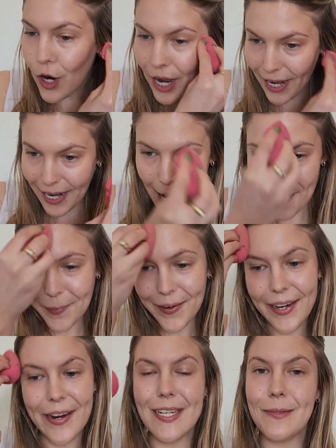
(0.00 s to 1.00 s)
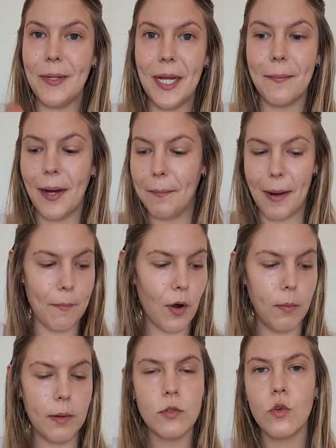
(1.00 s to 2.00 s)
trying to come on here and speak about my
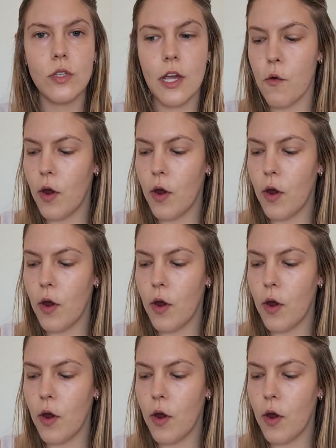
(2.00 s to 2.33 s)
problems because they